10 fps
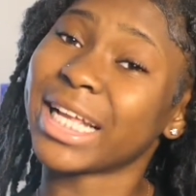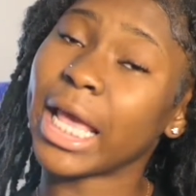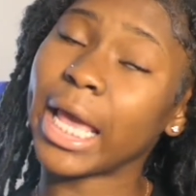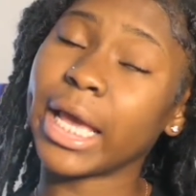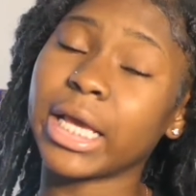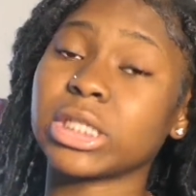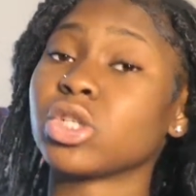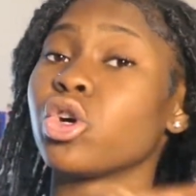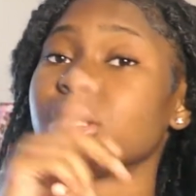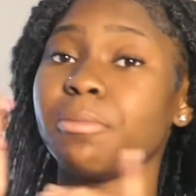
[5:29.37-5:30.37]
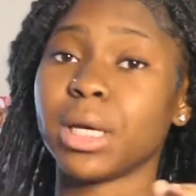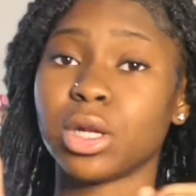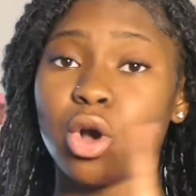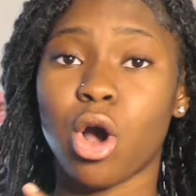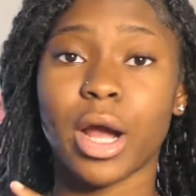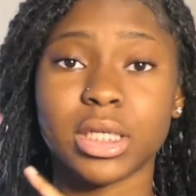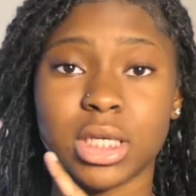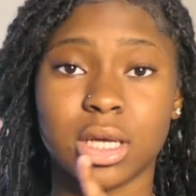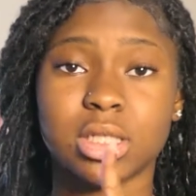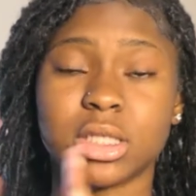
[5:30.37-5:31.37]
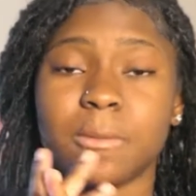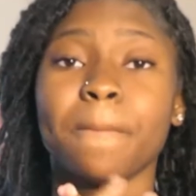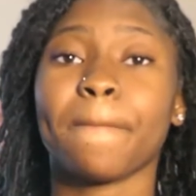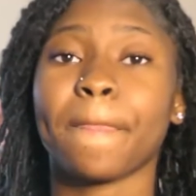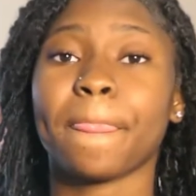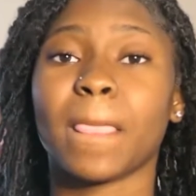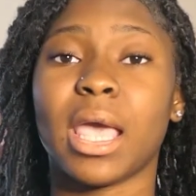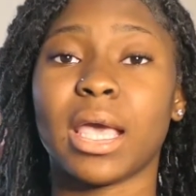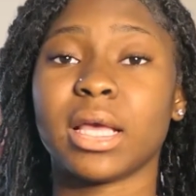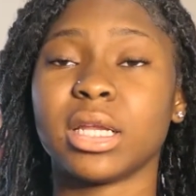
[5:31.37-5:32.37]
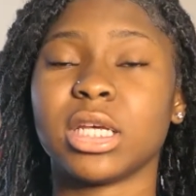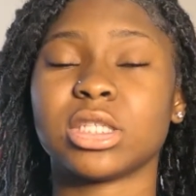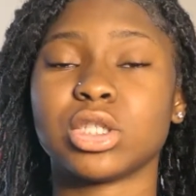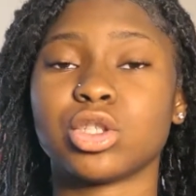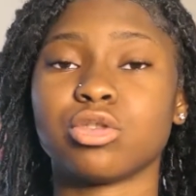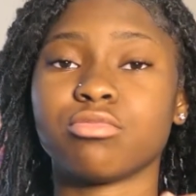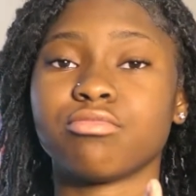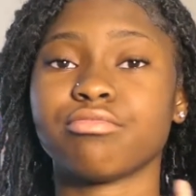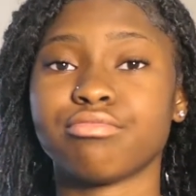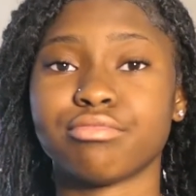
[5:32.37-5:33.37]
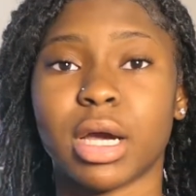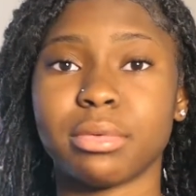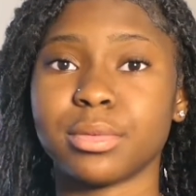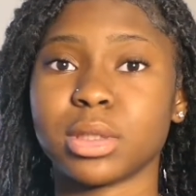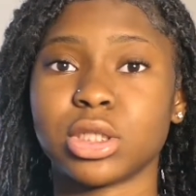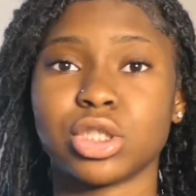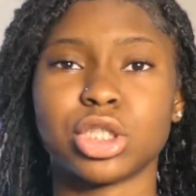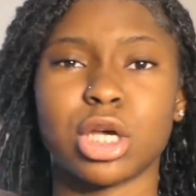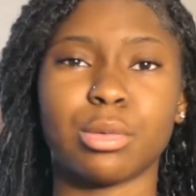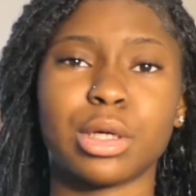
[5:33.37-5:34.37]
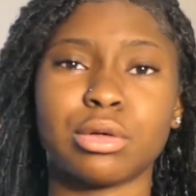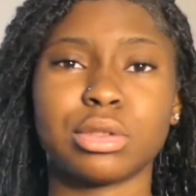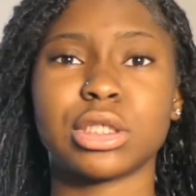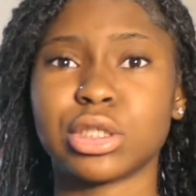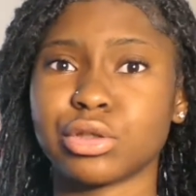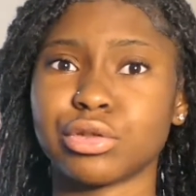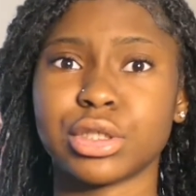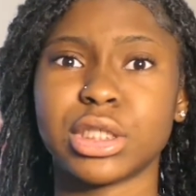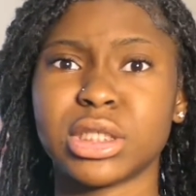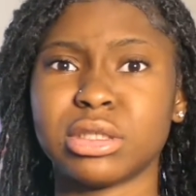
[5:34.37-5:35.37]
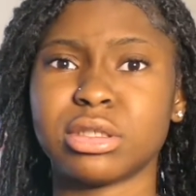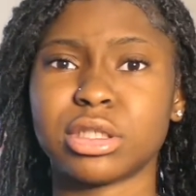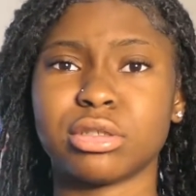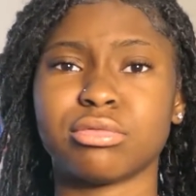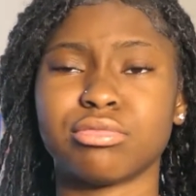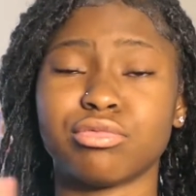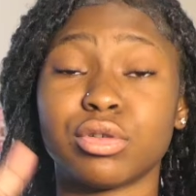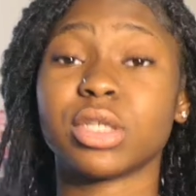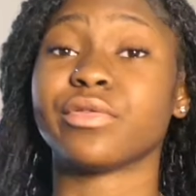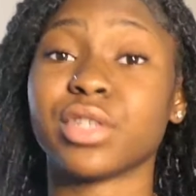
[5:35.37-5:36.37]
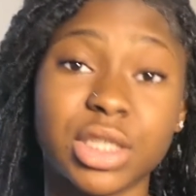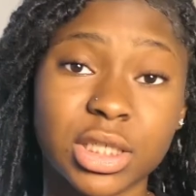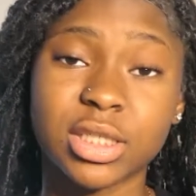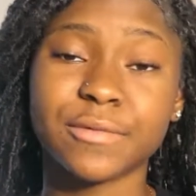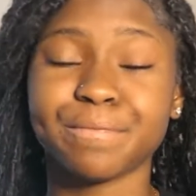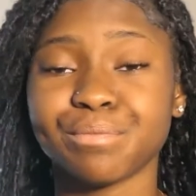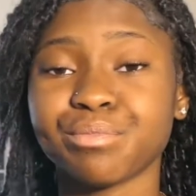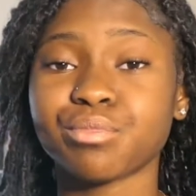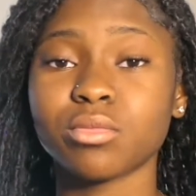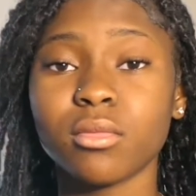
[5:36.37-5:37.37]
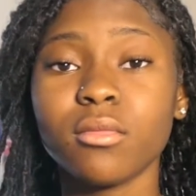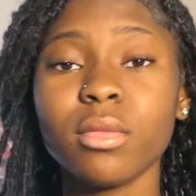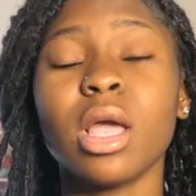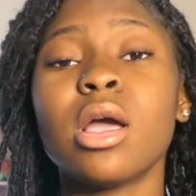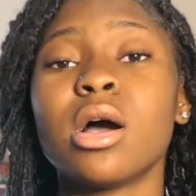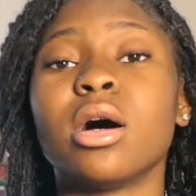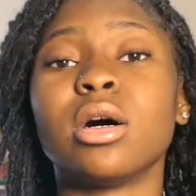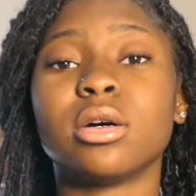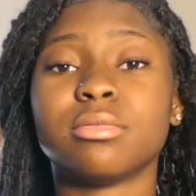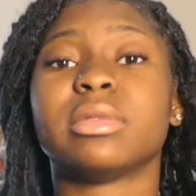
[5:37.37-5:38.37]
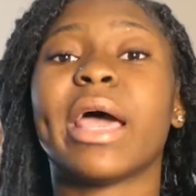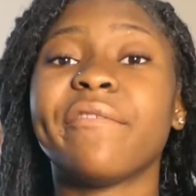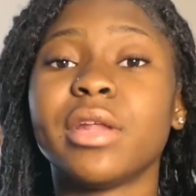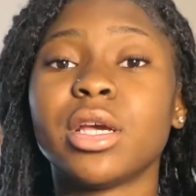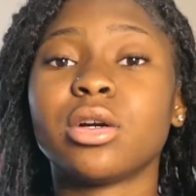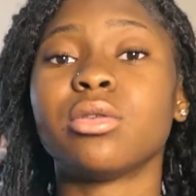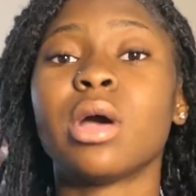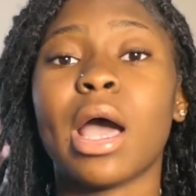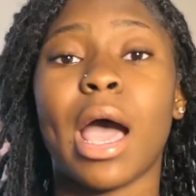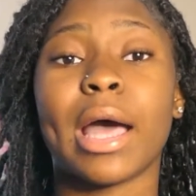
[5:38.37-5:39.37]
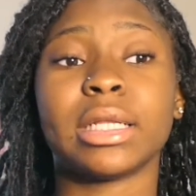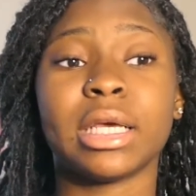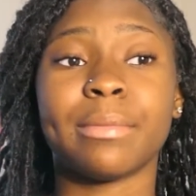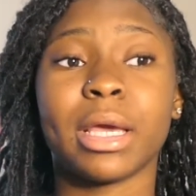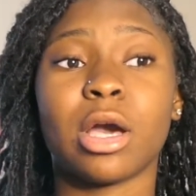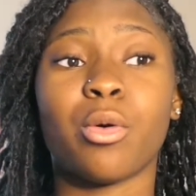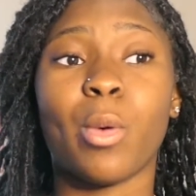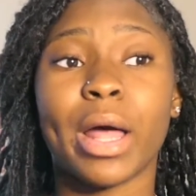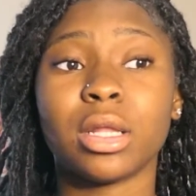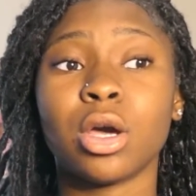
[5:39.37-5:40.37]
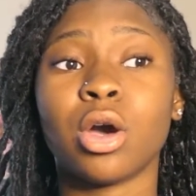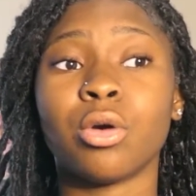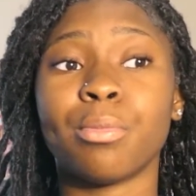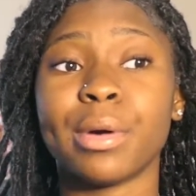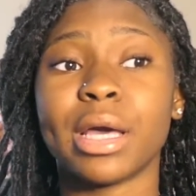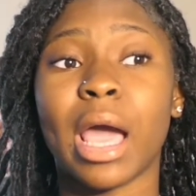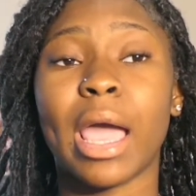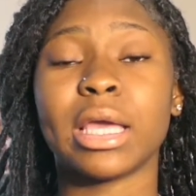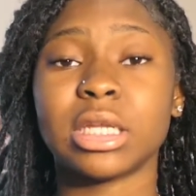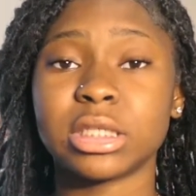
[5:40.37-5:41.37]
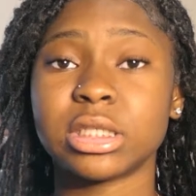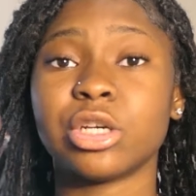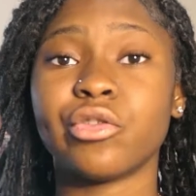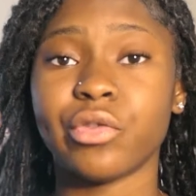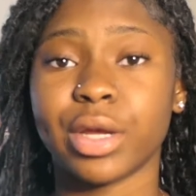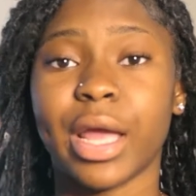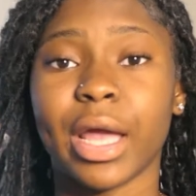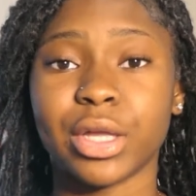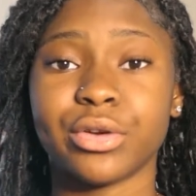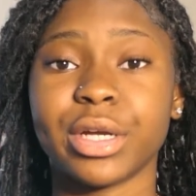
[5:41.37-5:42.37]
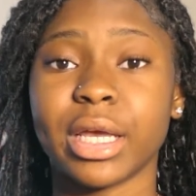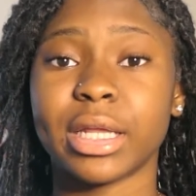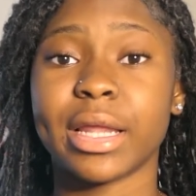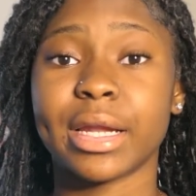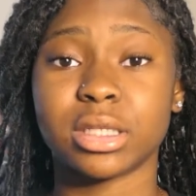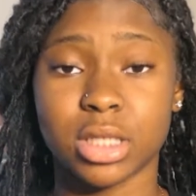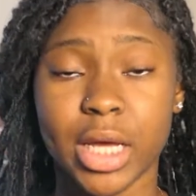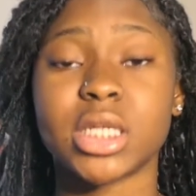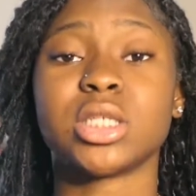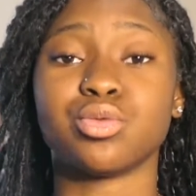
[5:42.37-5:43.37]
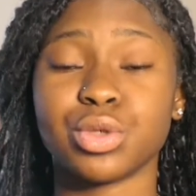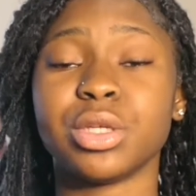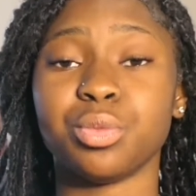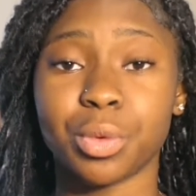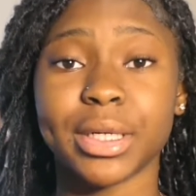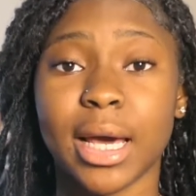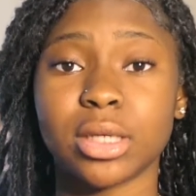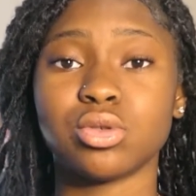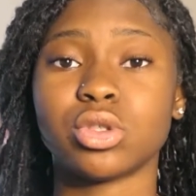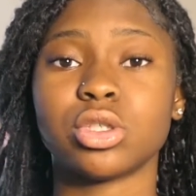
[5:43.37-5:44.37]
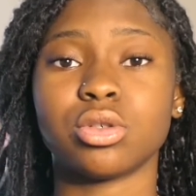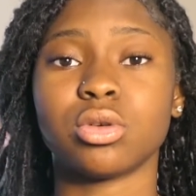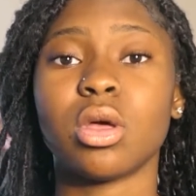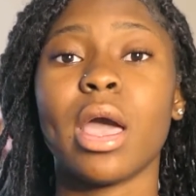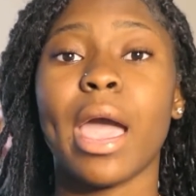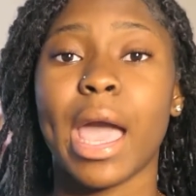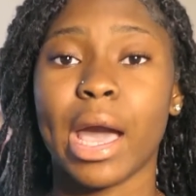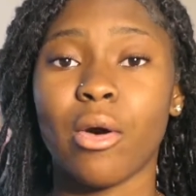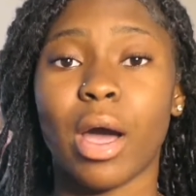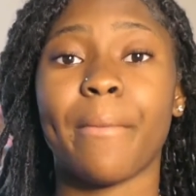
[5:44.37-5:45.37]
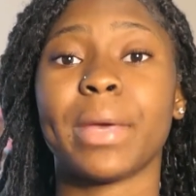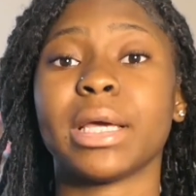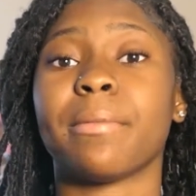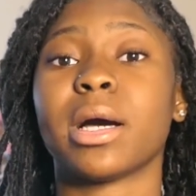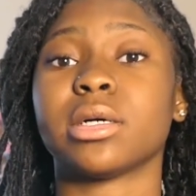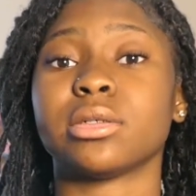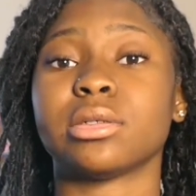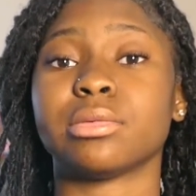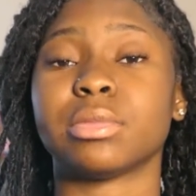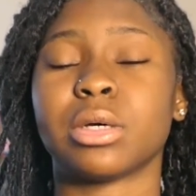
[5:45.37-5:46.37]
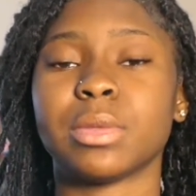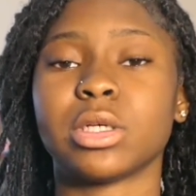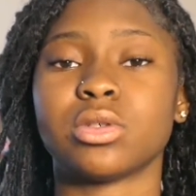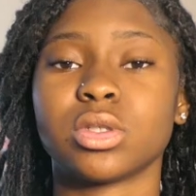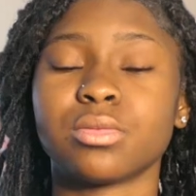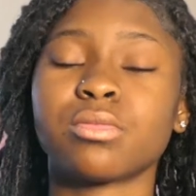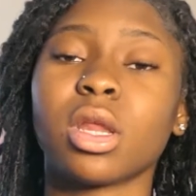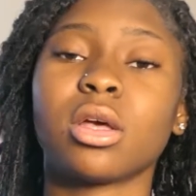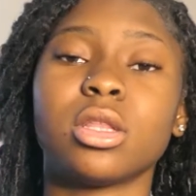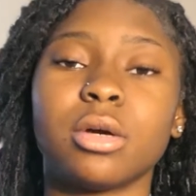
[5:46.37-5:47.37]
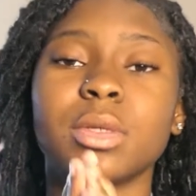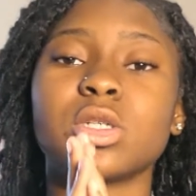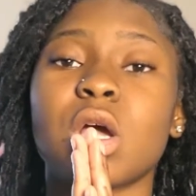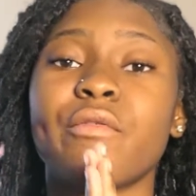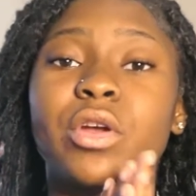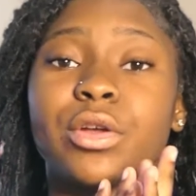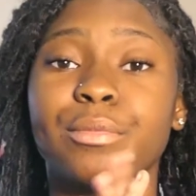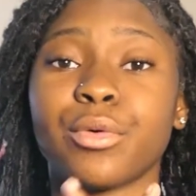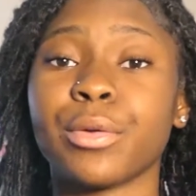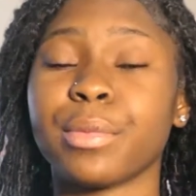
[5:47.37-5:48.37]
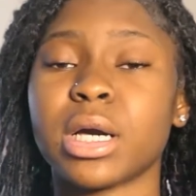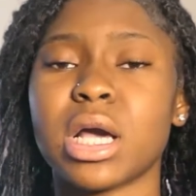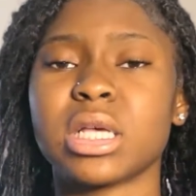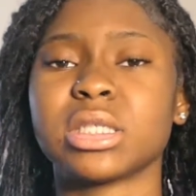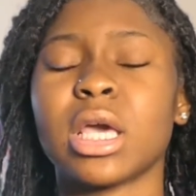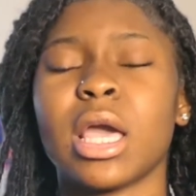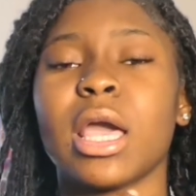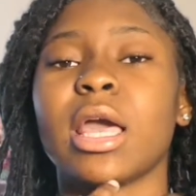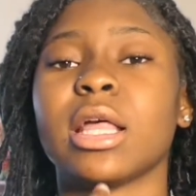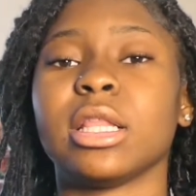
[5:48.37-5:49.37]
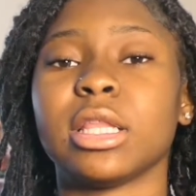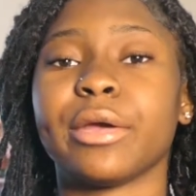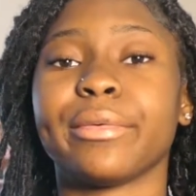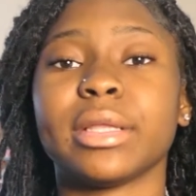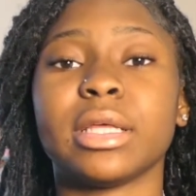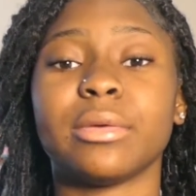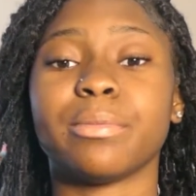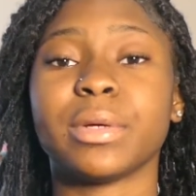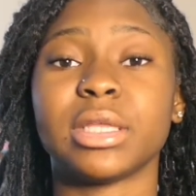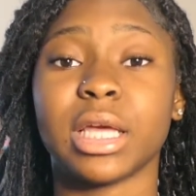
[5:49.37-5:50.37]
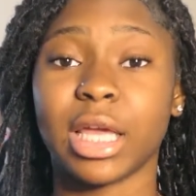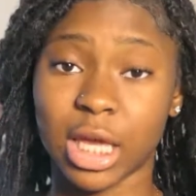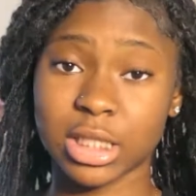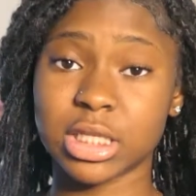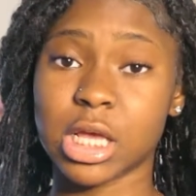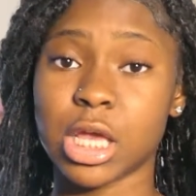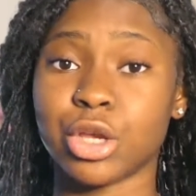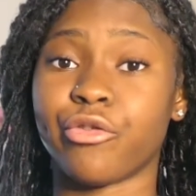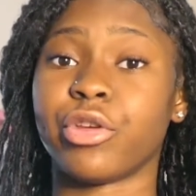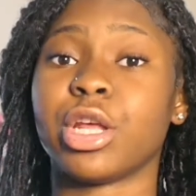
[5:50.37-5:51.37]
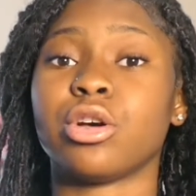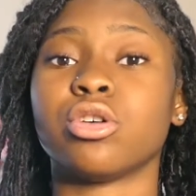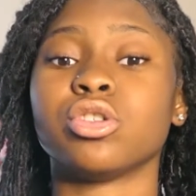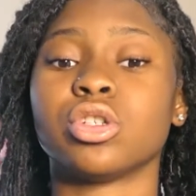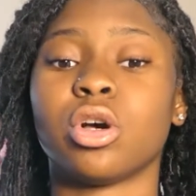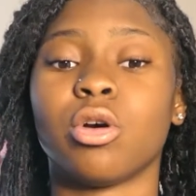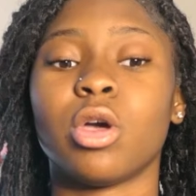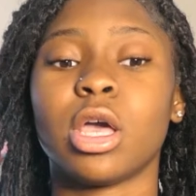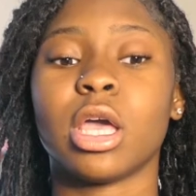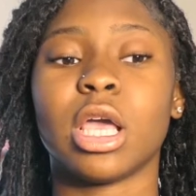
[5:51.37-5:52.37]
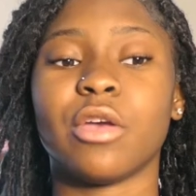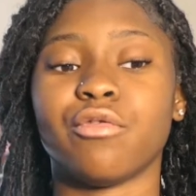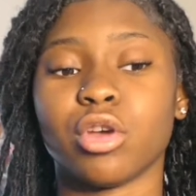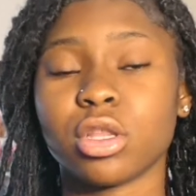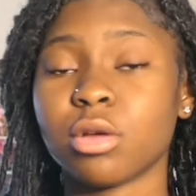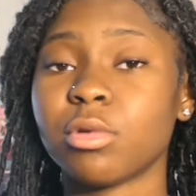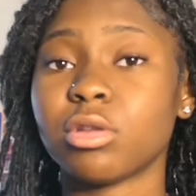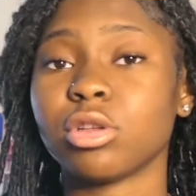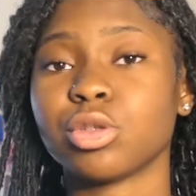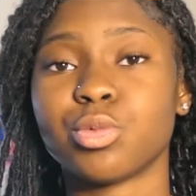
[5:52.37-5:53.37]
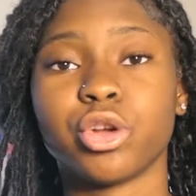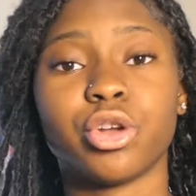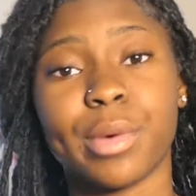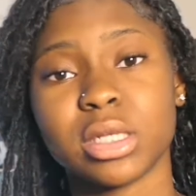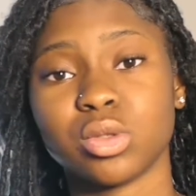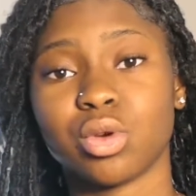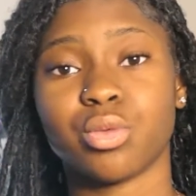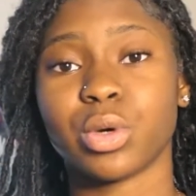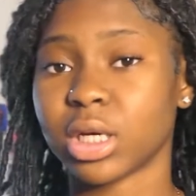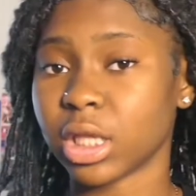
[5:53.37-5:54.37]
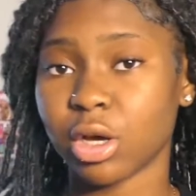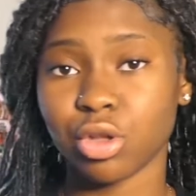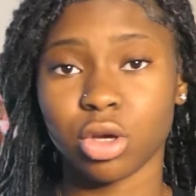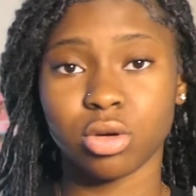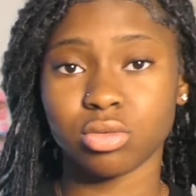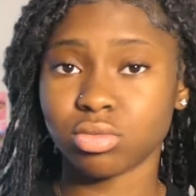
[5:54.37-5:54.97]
and it's going to be in the card section, and it's probably a picture somewhere on this screen, you know, wherever it is. That video I did make a while ago, but it is still very accurate, and that is really what I use to how I make my thumbnails. Thumbnails are very important because they really put the it in your videos. You know, if your thumbnail looks boring, nobody's gonna want to click on your